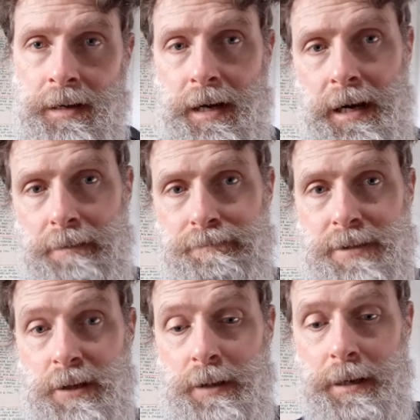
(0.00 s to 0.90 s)
Um,
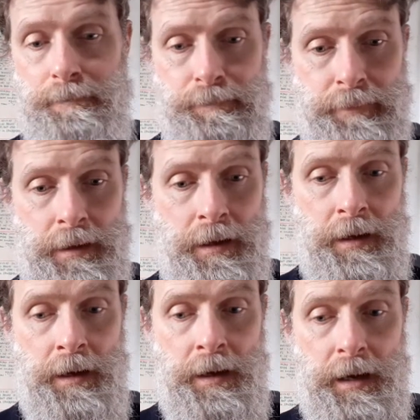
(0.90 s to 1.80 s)
so, yeah,
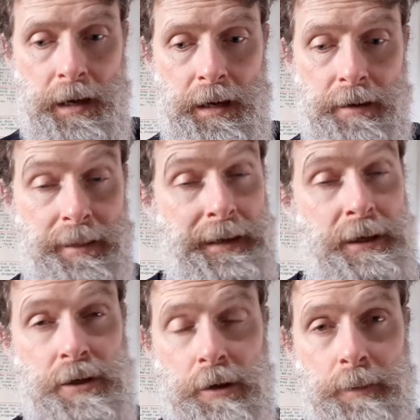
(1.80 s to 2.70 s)
uh, thank you
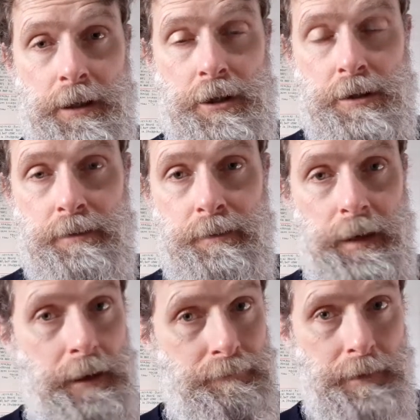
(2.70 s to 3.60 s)
so much.
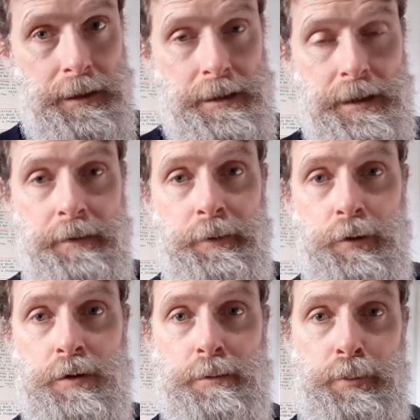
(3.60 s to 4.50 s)
Yeah, like I say, for your
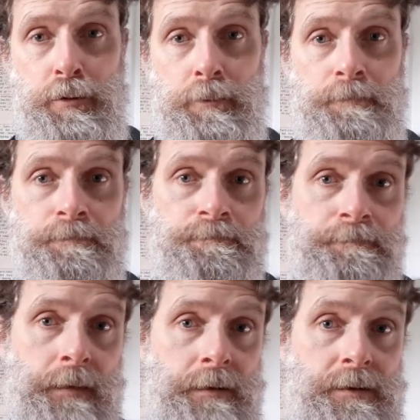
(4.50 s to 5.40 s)
support.
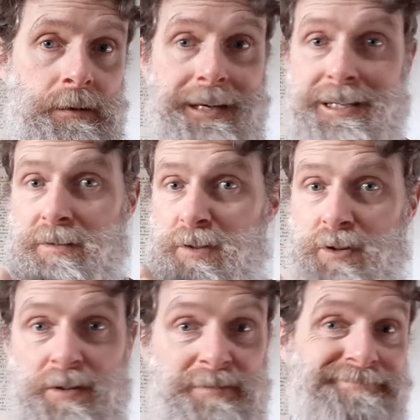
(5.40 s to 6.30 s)
So, yes, if you
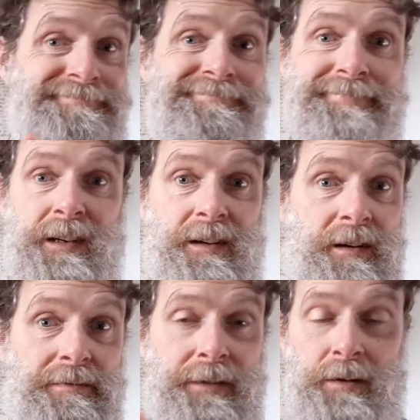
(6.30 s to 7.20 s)
can, you
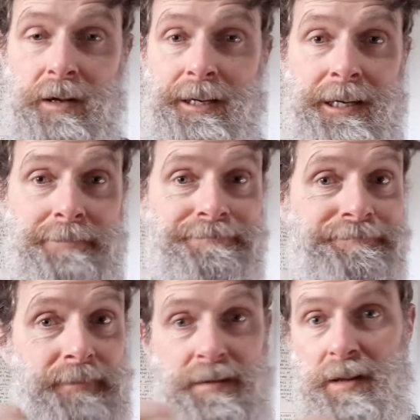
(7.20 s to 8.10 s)
know, if you like it,
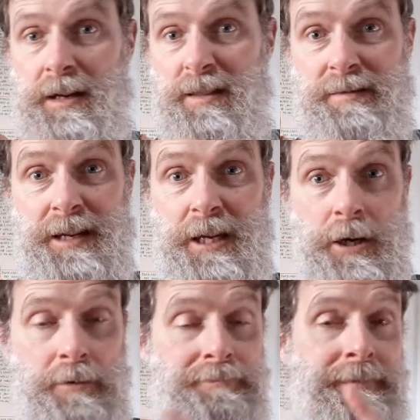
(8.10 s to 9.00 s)
like the
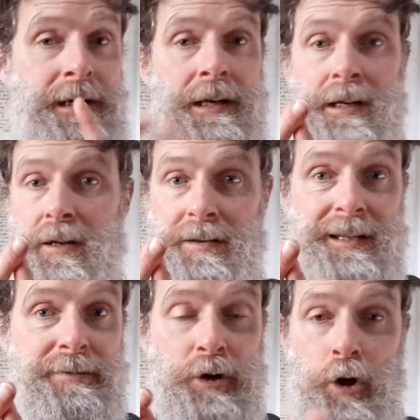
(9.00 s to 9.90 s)
video, you know,
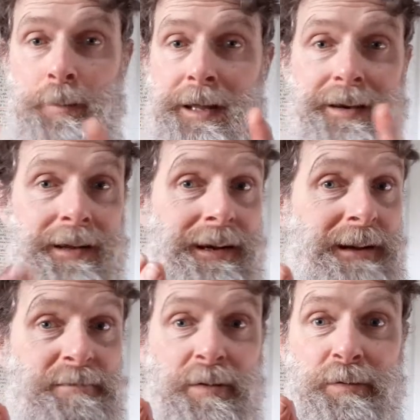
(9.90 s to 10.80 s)
leave a comment,
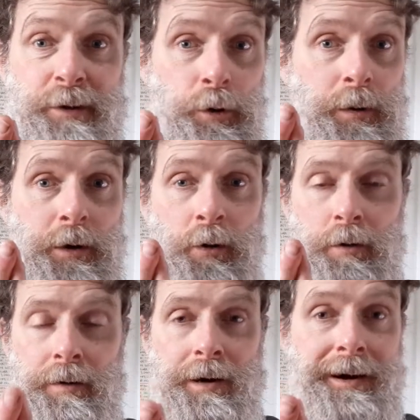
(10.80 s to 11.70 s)
review it
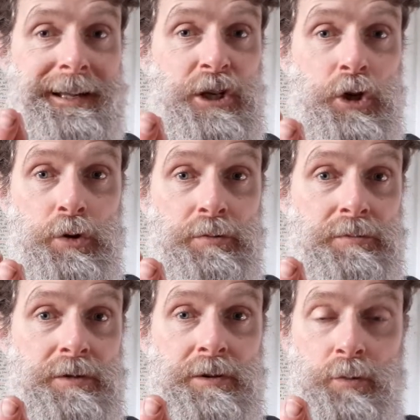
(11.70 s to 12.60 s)
on
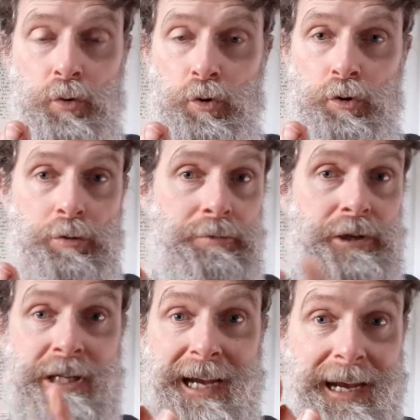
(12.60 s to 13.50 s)
iTunes, or
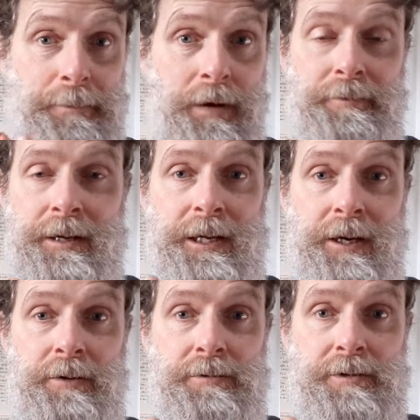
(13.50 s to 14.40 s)
share my
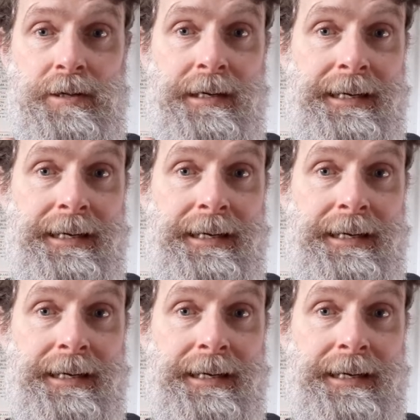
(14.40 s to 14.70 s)
videos